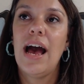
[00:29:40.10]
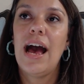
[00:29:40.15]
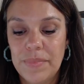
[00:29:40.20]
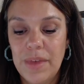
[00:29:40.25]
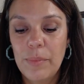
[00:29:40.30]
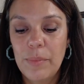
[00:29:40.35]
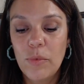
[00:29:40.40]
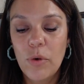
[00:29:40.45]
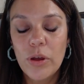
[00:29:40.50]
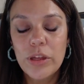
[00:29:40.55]

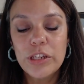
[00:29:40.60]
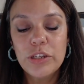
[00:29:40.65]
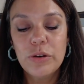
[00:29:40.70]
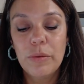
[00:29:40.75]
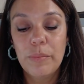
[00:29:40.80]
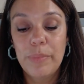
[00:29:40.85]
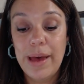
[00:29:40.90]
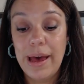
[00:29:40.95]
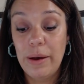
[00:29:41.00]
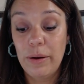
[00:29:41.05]
I'm going to
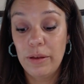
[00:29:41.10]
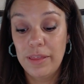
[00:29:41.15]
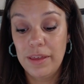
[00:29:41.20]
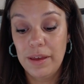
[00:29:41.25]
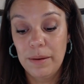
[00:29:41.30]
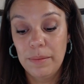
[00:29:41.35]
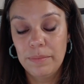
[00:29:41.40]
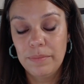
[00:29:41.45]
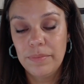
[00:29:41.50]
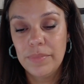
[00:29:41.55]
empower
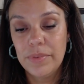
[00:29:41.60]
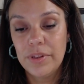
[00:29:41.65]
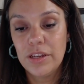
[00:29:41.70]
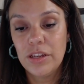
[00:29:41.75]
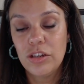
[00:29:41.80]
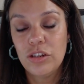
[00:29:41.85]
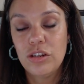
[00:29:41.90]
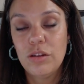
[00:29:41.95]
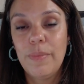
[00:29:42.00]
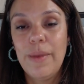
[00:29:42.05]
them
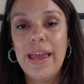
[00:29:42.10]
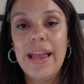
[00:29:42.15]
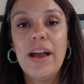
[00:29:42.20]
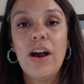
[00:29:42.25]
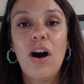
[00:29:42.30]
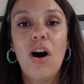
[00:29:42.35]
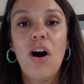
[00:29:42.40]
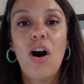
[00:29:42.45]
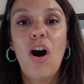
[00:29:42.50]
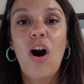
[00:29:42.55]
to make
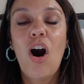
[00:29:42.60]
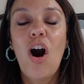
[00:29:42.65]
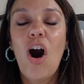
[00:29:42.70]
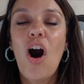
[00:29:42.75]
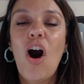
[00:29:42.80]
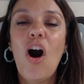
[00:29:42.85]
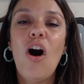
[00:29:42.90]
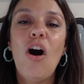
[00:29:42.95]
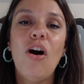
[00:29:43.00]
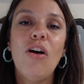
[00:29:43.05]

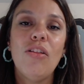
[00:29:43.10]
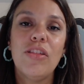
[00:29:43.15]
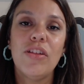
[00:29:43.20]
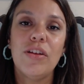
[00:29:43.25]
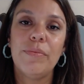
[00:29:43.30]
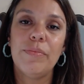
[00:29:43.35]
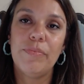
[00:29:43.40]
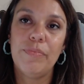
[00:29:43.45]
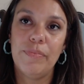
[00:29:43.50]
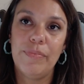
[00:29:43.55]
all
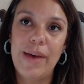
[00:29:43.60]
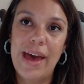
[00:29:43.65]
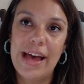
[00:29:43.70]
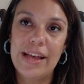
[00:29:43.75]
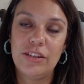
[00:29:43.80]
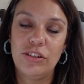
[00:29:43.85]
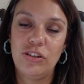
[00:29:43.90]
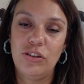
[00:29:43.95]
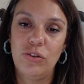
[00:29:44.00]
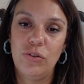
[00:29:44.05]
the
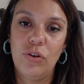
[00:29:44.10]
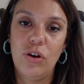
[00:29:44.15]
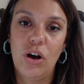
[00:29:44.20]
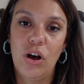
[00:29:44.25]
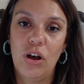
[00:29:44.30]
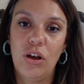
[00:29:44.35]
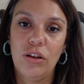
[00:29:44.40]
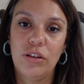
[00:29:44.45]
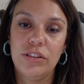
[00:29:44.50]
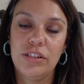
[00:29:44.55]
past due
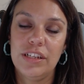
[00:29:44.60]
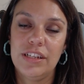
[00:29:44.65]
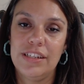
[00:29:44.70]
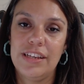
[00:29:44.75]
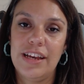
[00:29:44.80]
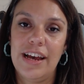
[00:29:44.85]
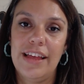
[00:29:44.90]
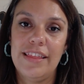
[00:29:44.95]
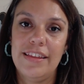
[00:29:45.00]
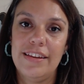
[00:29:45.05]
calls
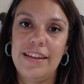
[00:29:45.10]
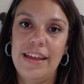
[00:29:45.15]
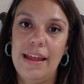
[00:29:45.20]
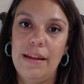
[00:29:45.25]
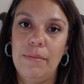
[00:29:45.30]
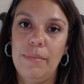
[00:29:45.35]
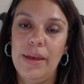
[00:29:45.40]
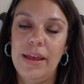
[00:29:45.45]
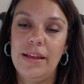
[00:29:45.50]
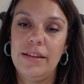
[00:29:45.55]
inside the
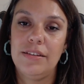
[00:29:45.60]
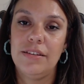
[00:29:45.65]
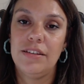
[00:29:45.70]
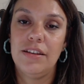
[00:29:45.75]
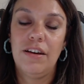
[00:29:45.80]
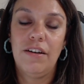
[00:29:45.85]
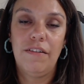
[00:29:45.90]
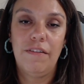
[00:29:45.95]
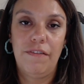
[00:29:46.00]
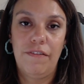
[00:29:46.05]
database
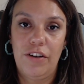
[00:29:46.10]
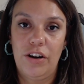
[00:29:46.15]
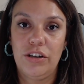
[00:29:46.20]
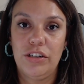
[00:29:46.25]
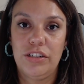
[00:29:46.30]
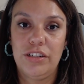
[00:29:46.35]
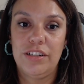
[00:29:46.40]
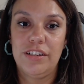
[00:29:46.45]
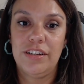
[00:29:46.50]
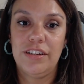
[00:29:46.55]

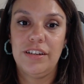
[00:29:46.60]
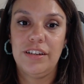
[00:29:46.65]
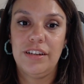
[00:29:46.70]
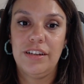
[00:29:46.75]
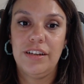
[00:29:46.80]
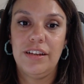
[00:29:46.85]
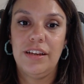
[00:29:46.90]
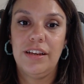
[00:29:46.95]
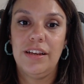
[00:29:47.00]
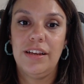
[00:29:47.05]
first.
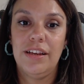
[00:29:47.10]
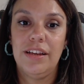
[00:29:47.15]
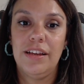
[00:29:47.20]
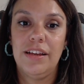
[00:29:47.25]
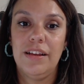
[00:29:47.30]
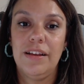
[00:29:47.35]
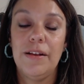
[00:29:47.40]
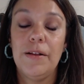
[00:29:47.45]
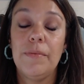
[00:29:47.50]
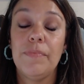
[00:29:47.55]

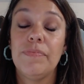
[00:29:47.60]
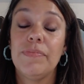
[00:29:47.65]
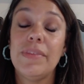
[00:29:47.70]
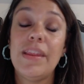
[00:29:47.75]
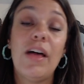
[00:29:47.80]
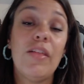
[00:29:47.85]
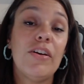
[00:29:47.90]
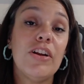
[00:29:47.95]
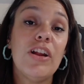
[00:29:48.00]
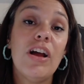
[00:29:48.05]

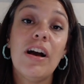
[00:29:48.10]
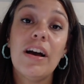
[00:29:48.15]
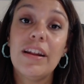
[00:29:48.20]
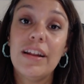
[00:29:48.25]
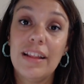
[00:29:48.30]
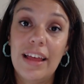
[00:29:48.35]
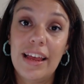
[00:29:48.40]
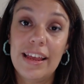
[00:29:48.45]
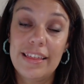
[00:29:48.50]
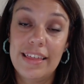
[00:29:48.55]
Now, they're not going to
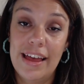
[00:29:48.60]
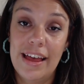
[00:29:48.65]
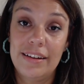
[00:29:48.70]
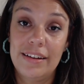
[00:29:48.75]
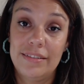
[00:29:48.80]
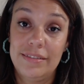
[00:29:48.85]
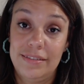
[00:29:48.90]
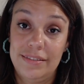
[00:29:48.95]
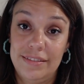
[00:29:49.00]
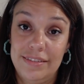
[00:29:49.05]
like that.
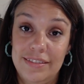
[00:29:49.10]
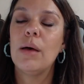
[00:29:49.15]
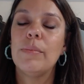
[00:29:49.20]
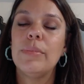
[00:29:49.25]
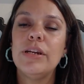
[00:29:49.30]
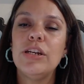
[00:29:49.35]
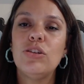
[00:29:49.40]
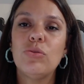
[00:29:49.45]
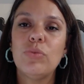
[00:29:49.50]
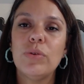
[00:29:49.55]

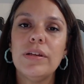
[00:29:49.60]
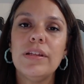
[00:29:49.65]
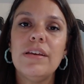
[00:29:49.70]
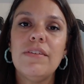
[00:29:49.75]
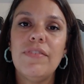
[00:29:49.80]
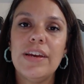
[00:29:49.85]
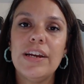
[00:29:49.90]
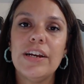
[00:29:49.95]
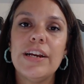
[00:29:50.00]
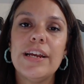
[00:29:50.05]
But it's really
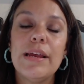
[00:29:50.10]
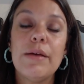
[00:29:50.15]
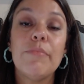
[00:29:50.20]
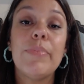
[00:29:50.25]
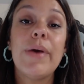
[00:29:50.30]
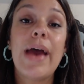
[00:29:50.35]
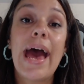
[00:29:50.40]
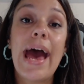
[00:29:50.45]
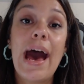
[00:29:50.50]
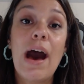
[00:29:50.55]
very
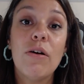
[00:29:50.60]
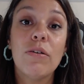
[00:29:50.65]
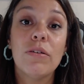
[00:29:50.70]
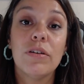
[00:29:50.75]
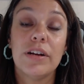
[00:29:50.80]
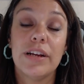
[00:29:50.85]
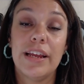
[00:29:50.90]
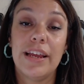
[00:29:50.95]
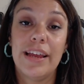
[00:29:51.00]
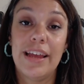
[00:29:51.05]

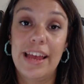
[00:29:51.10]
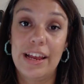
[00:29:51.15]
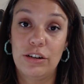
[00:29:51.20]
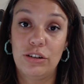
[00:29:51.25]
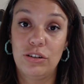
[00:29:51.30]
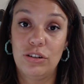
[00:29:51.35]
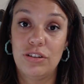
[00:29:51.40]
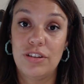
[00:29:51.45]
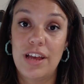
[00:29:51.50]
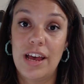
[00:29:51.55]
empowering
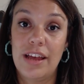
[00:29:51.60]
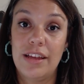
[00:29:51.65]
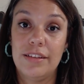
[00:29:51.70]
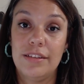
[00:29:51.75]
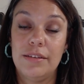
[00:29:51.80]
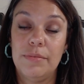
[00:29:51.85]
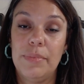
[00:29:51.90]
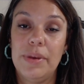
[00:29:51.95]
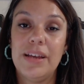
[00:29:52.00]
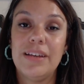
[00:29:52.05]

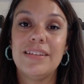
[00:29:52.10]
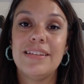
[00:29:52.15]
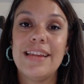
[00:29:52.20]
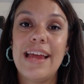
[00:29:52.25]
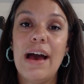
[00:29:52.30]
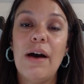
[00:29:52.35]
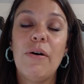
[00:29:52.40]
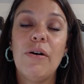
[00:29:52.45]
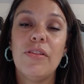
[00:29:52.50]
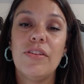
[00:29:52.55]
exercise because
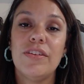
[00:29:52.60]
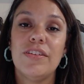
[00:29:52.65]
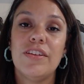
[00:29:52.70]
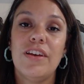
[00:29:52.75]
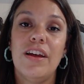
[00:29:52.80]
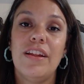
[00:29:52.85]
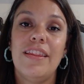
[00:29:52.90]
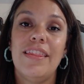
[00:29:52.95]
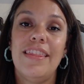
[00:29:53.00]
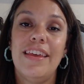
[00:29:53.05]
now all of a
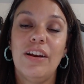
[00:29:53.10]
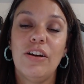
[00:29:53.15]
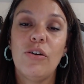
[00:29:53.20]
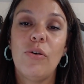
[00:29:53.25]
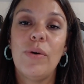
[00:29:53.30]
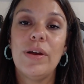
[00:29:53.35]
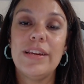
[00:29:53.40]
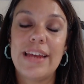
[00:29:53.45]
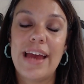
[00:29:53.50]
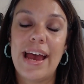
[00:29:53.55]
sudden they're
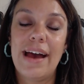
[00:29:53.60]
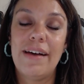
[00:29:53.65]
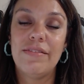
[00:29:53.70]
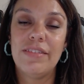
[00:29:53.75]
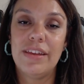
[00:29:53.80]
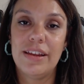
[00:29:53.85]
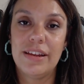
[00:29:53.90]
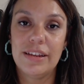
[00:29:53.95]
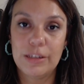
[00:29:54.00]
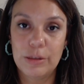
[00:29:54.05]
going to have
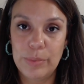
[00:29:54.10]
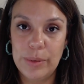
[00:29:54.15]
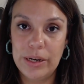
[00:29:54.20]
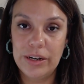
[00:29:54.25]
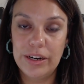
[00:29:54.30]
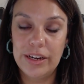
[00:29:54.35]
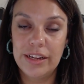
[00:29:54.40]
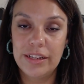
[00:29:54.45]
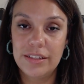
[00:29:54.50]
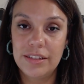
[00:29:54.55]
the
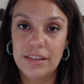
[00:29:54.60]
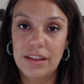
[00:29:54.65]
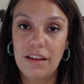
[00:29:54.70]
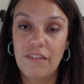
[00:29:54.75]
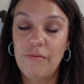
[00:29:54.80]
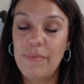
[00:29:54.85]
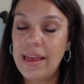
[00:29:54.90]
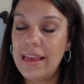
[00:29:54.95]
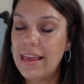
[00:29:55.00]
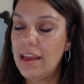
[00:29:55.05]
experience of
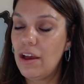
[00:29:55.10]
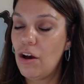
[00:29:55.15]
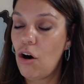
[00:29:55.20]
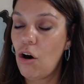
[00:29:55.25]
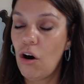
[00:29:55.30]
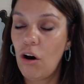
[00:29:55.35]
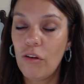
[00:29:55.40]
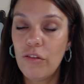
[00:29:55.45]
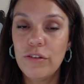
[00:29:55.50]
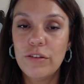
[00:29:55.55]
making
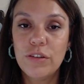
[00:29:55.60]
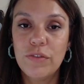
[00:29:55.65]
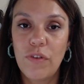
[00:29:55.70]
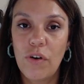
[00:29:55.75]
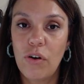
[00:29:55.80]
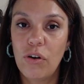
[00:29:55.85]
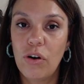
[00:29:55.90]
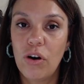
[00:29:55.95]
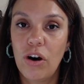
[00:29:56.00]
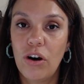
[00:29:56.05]
all those
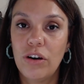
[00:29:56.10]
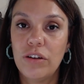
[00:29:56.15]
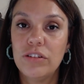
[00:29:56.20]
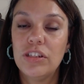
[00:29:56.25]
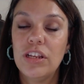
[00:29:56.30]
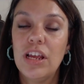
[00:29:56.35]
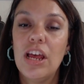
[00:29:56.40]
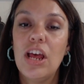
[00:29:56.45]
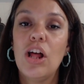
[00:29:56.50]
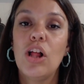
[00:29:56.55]
phone calls,
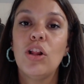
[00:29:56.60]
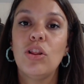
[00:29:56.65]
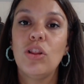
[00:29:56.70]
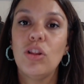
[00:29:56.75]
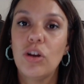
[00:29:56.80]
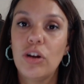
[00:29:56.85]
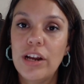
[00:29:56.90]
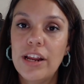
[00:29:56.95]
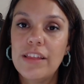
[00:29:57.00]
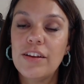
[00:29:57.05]

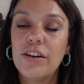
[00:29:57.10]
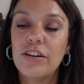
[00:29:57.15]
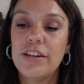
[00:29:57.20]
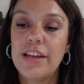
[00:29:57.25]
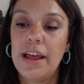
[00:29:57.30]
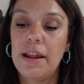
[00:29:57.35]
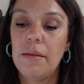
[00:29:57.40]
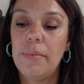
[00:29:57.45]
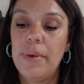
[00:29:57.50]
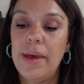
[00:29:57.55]
learning their
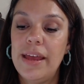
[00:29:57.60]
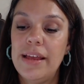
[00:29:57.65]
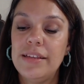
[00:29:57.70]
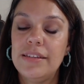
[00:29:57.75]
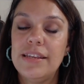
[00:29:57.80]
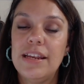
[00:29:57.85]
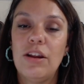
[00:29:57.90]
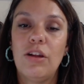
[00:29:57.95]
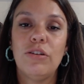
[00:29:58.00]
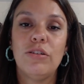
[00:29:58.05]
database,
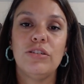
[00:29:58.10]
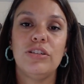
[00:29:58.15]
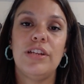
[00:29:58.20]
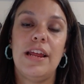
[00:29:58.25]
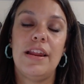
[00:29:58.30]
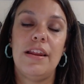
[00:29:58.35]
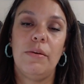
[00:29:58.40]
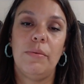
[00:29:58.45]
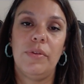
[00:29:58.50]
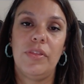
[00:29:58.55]
and
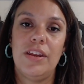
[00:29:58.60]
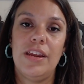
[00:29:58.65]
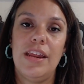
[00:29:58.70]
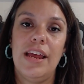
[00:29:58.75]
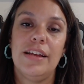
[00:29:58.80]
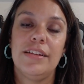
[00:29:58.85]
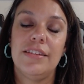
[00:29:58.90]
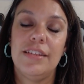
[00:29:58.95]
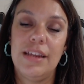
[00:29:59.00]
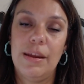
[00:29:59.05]
understanding what the
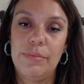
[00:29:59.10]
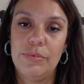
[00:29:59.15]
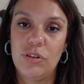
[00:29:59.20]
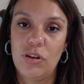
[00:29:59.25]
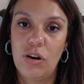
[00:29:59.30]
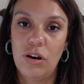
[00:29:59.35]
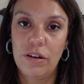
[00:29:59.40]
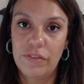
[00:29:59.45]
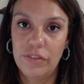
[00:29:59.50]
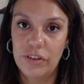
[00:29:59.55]
next steps
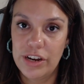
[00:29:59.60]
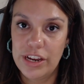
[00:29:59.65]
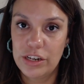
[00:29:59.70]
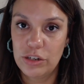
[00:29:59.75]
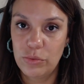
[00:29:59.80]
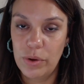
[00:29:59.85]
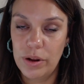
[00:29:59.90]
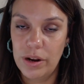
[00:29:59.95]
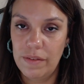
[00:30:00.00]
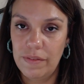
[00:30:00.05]
are for
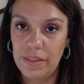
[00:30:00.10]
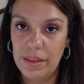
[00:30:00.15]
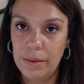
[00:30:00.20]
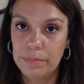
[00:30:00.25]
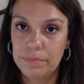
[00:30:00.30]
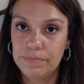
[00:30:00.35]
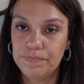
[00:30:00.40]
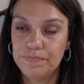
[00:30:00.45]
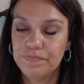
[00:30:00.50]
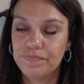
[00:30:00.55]
each one of them.